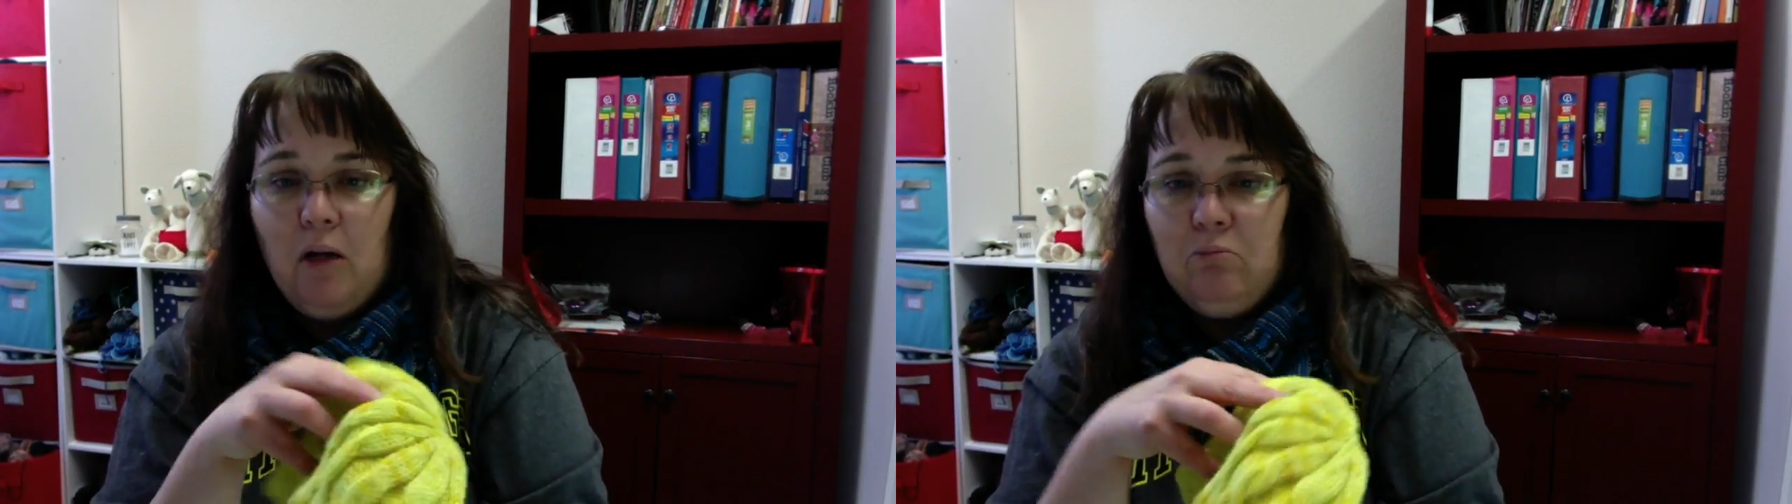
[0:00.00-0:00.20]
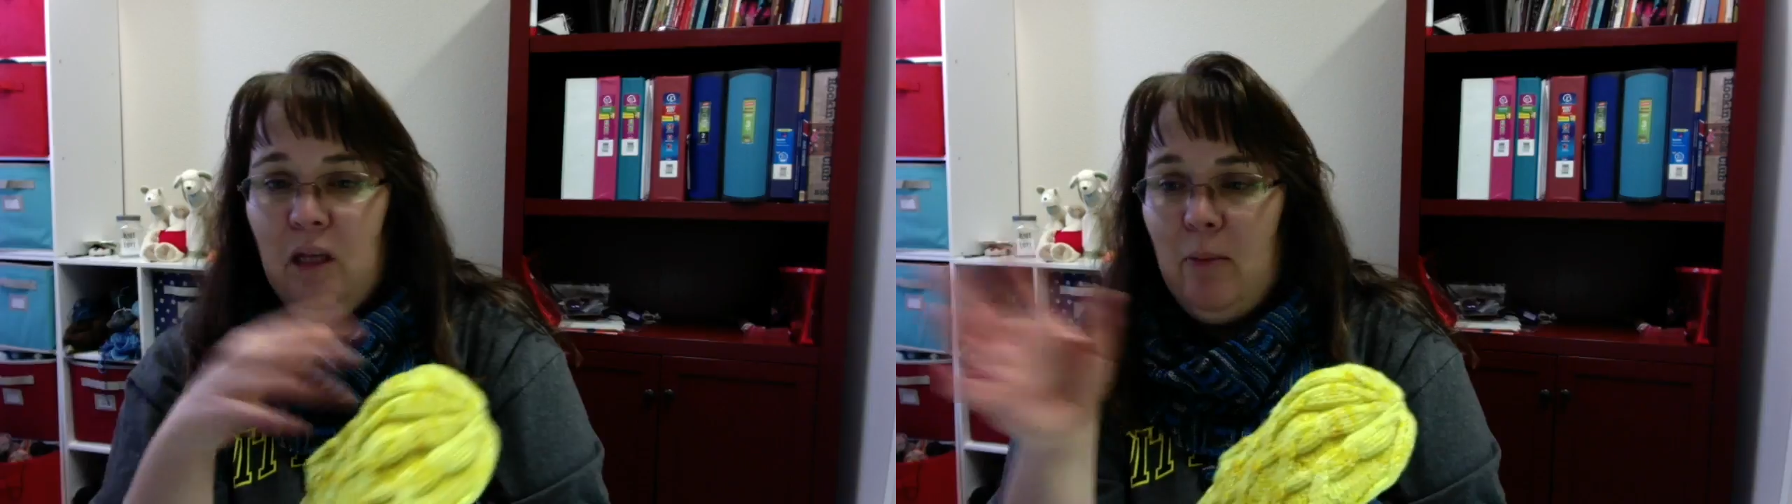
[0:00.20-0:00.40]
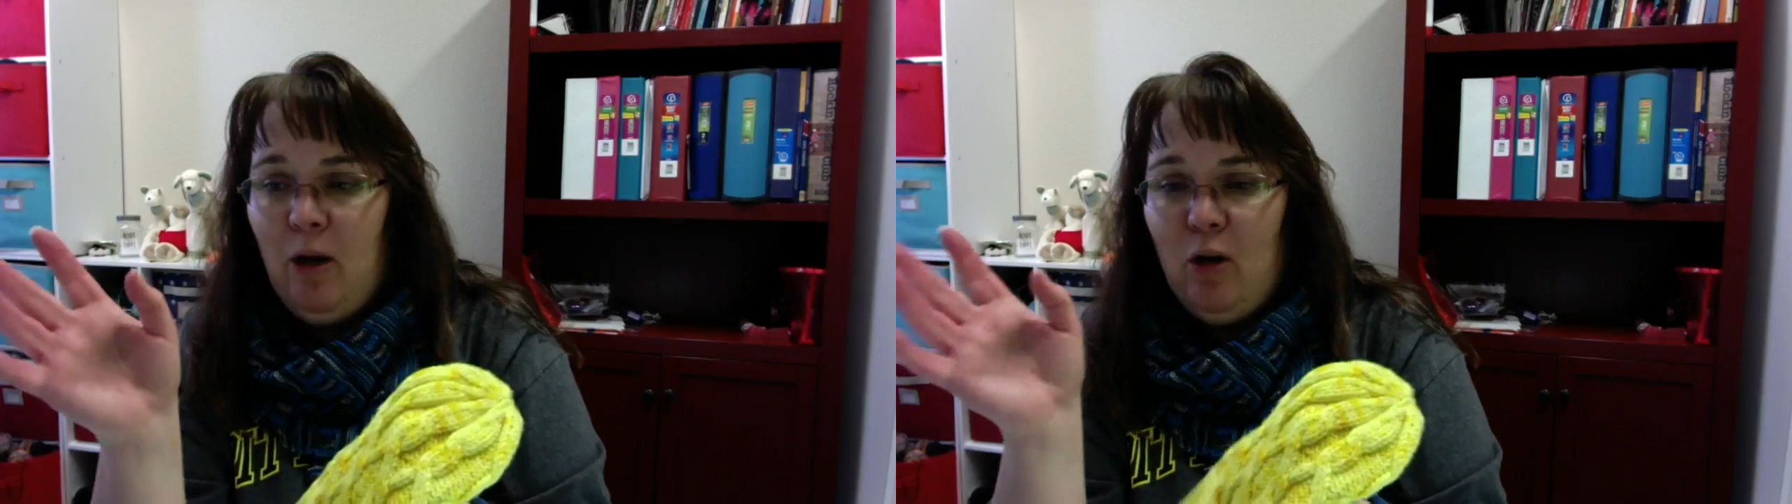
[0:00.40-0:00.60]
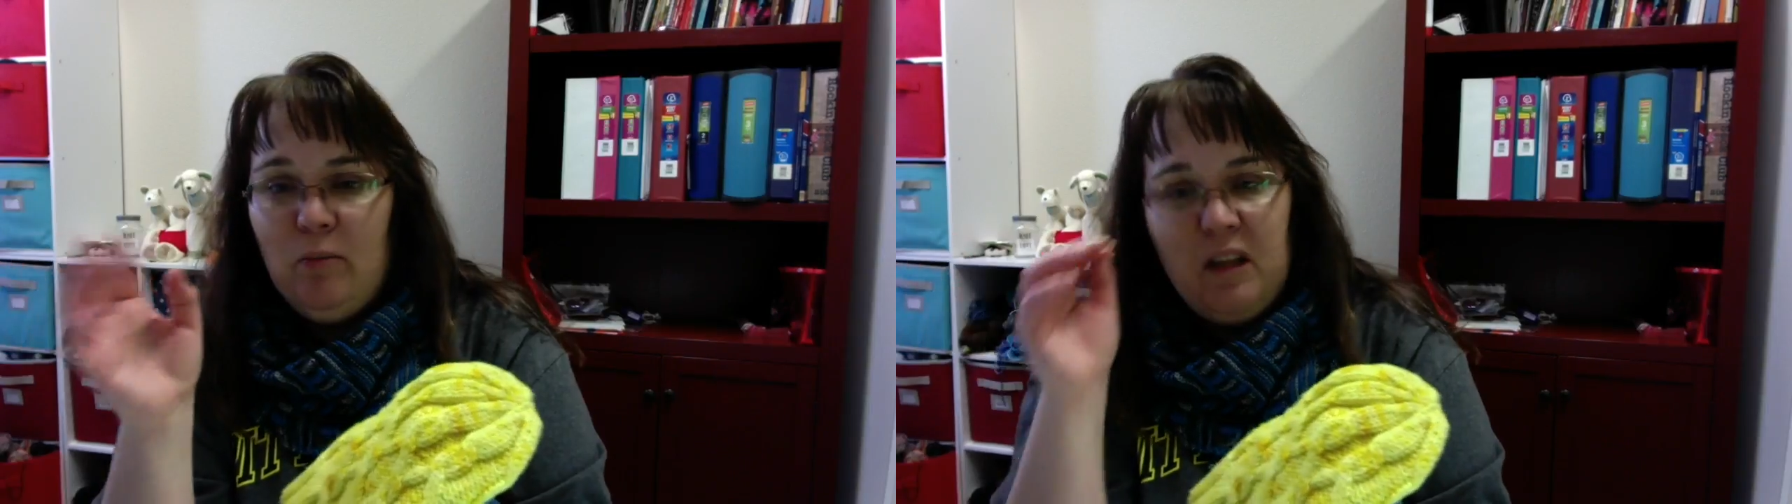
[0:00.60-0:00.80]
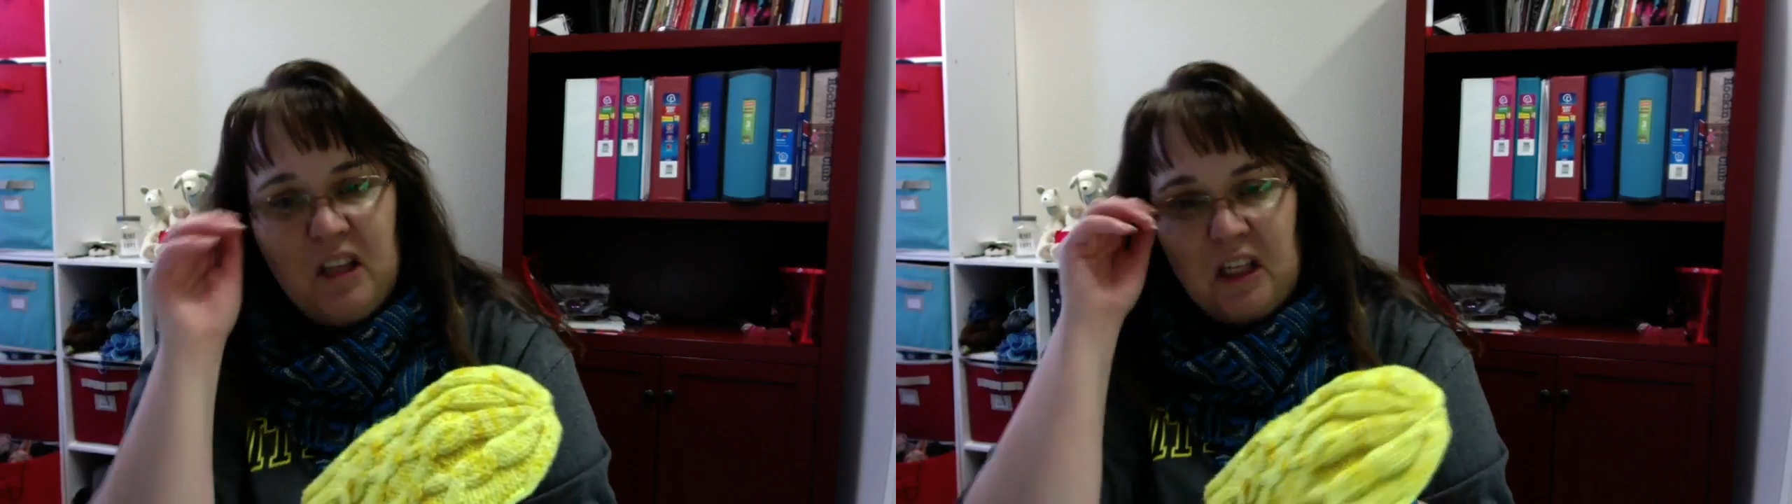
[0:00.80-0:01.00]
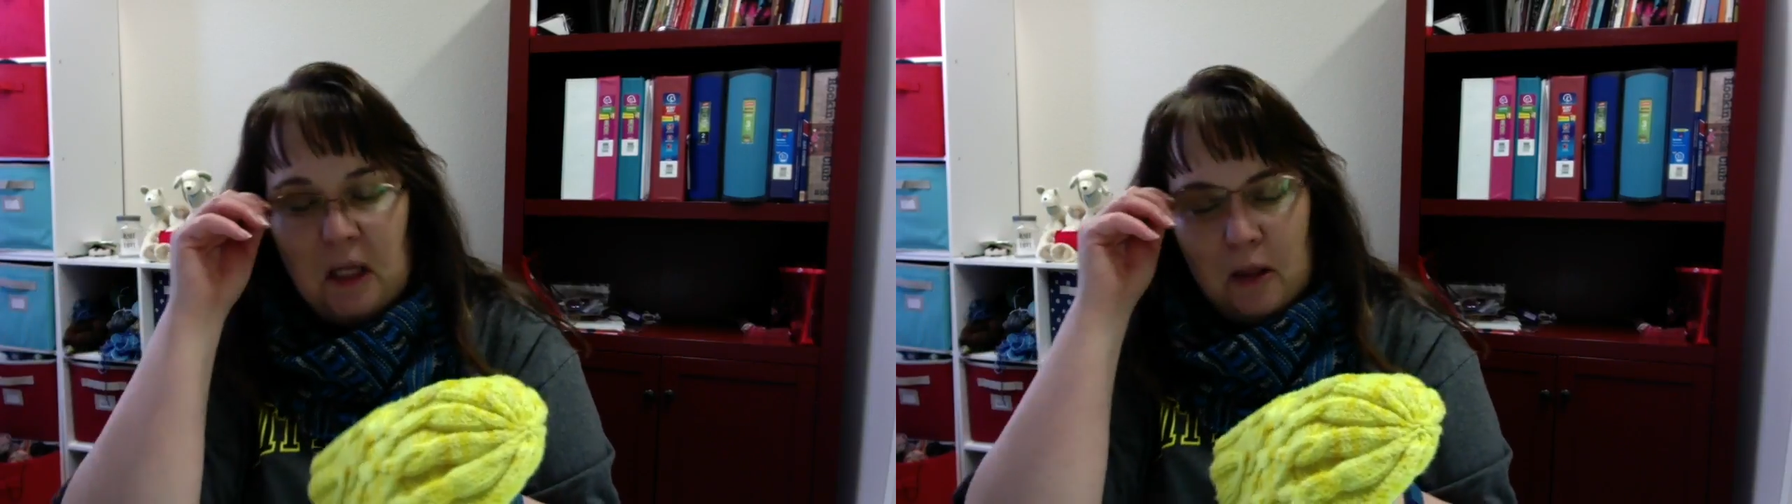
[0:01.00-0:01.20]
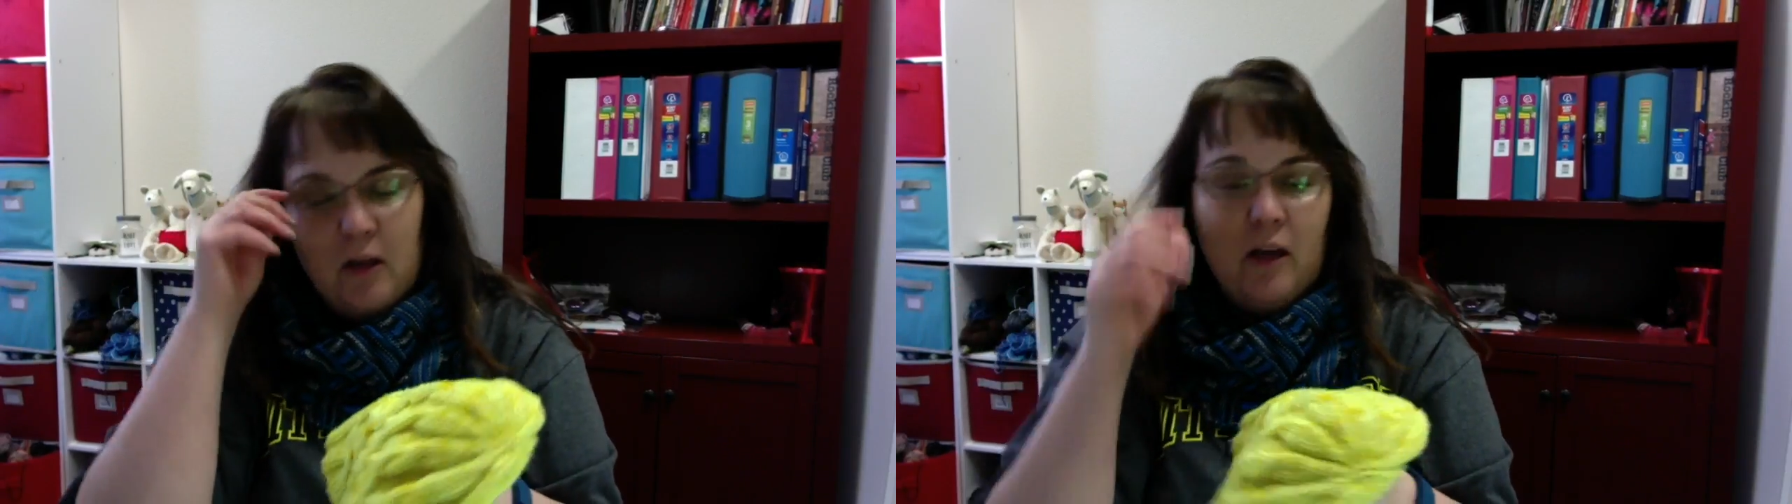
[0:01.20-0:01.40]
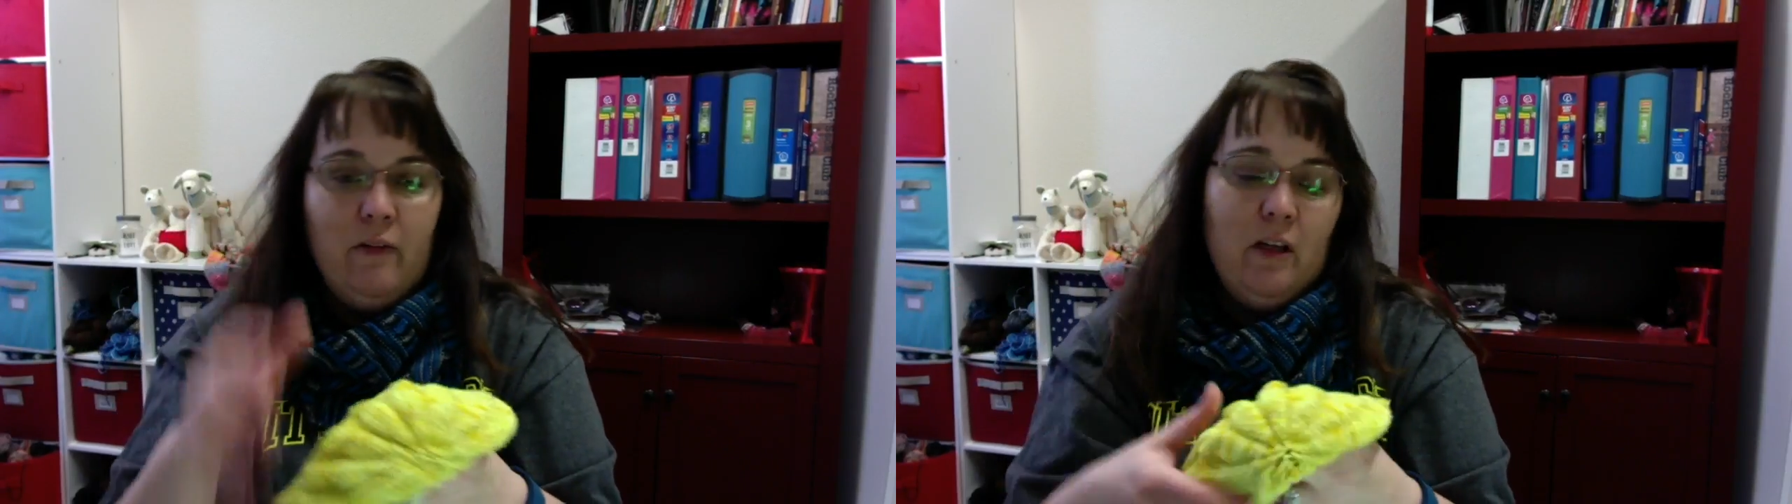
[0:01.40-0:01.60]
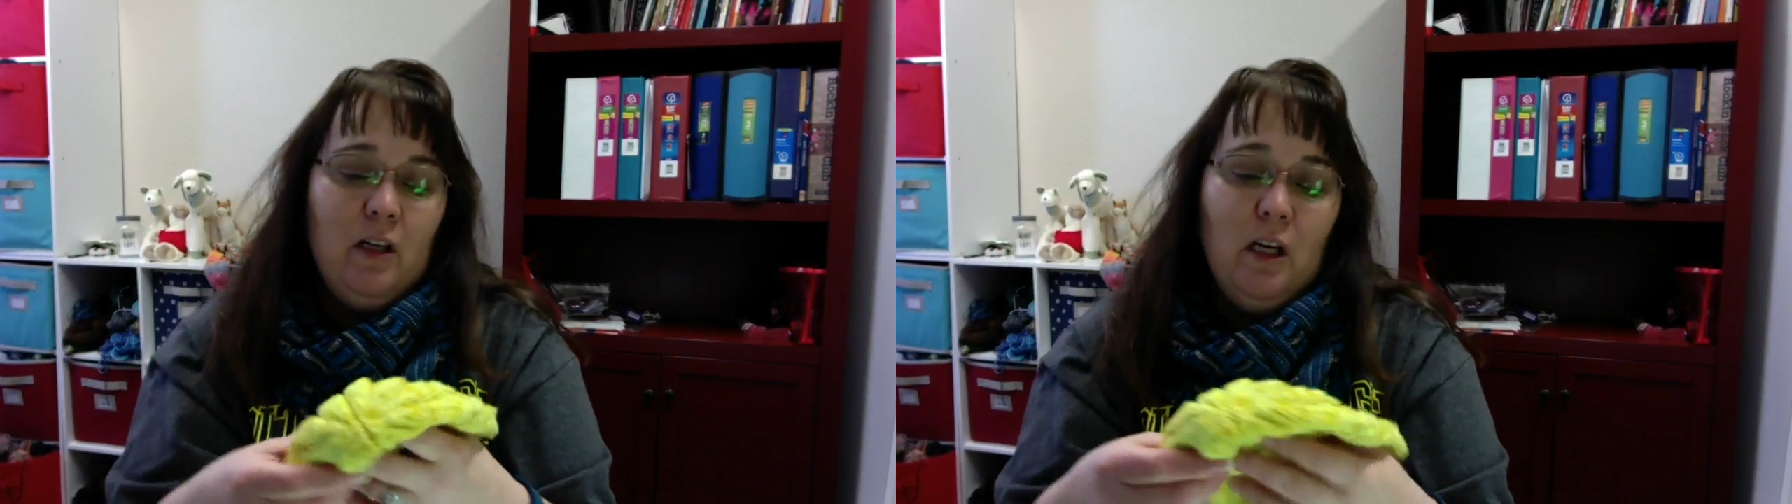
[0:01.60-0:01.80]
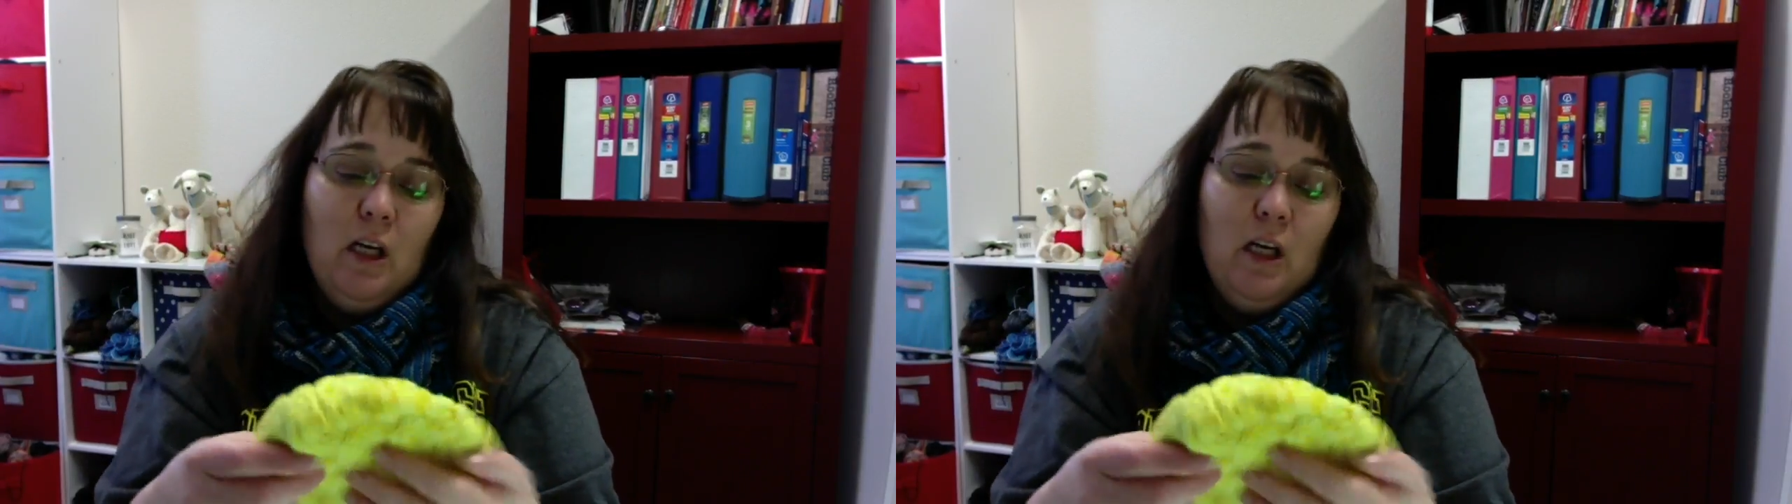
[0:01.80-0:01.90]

Came home, didn't think nothing of it.